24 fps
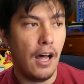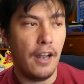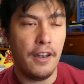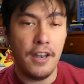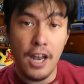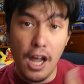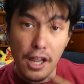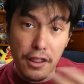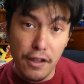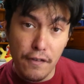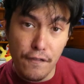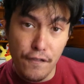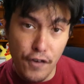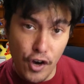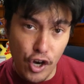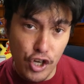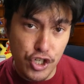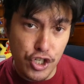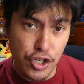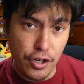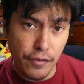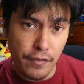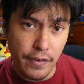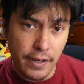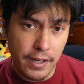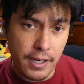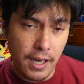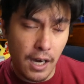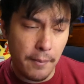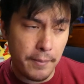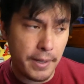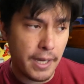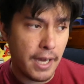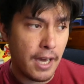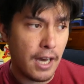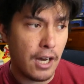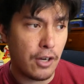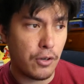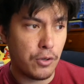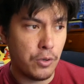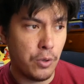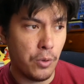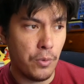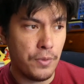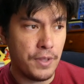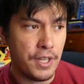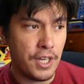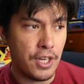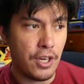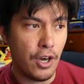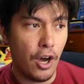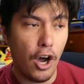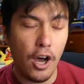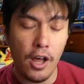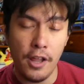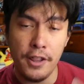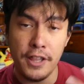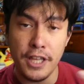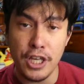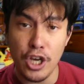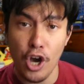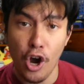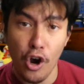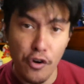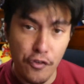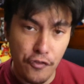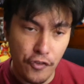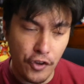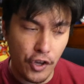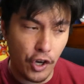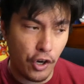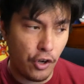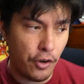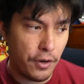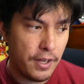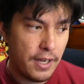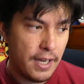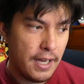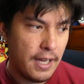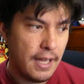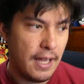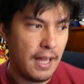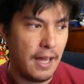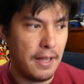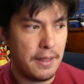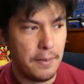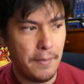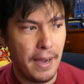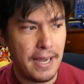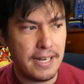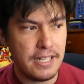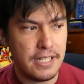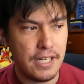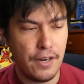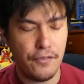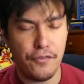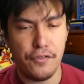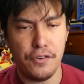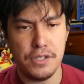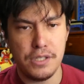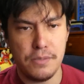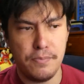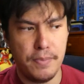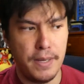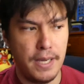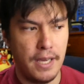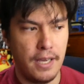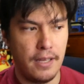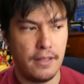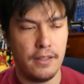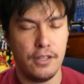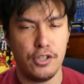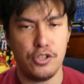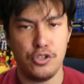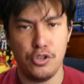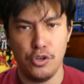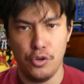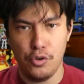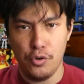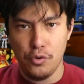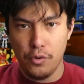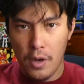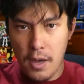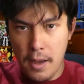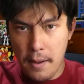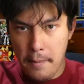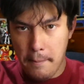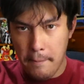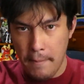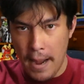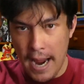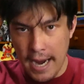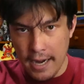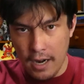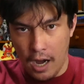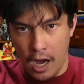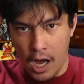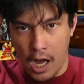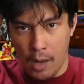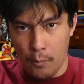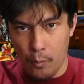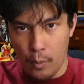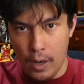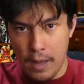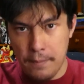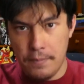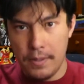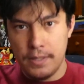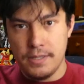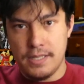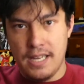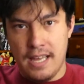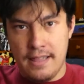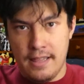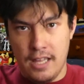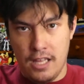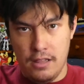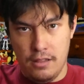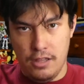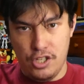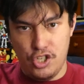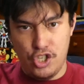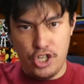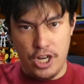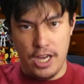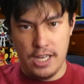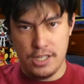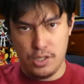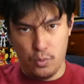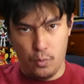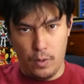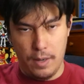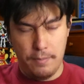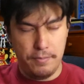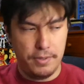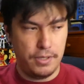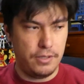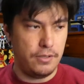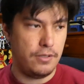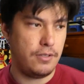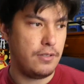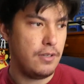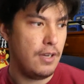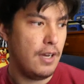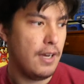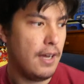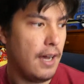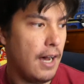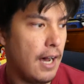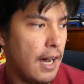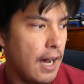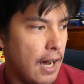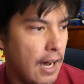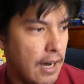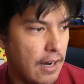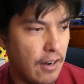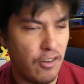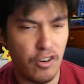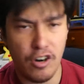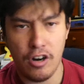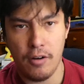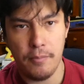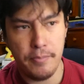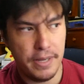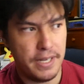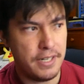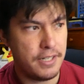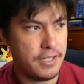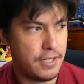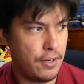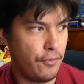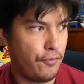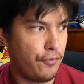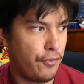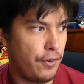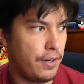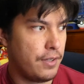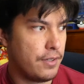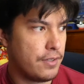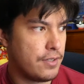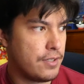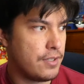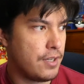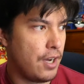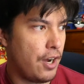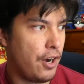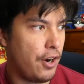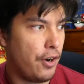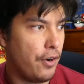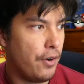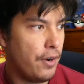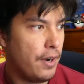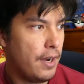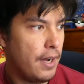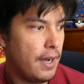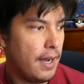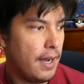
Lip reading: another version of it coming out called the Ophion. The main difference being the two main arm weapons and then the chest weapons are a bit different. So,